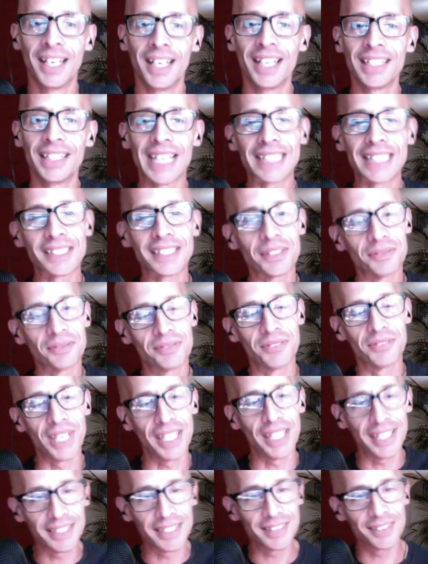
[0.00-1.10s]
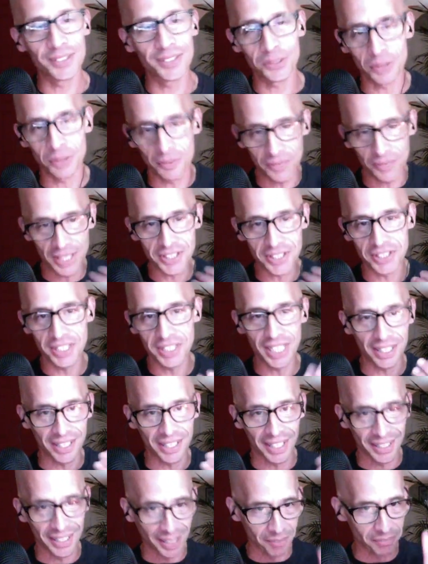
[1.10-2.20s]
that's a vegan to a
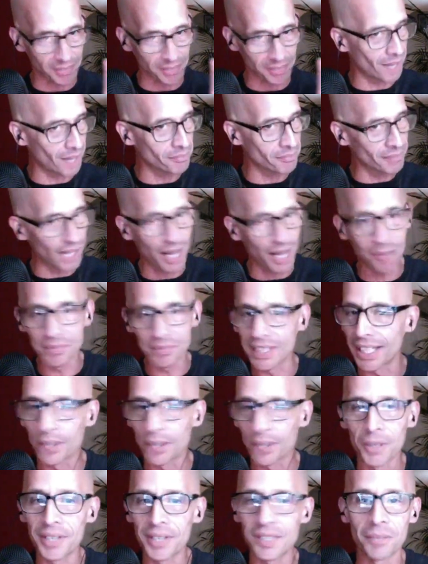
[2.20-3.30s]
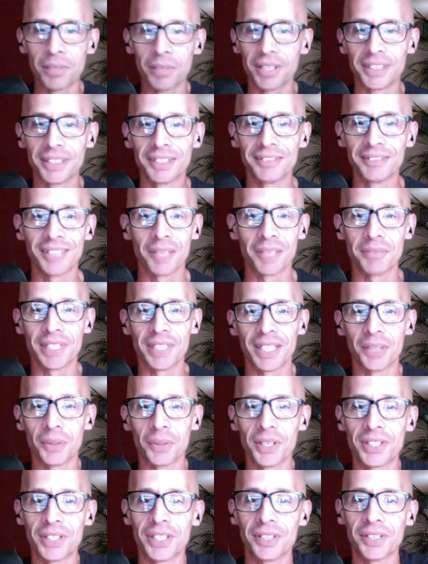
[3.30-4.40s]
vegetarian. I'm there with you, brother. I'm there
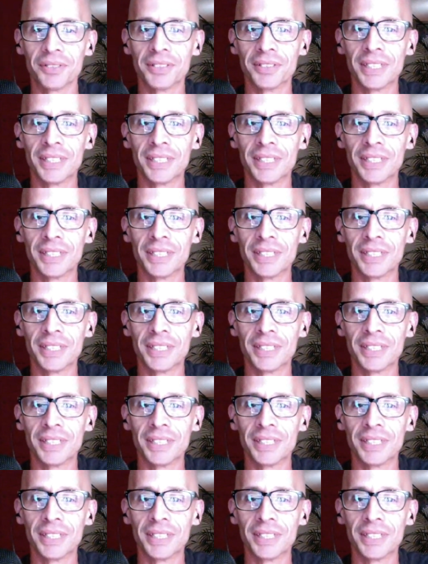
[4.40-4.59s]
with you.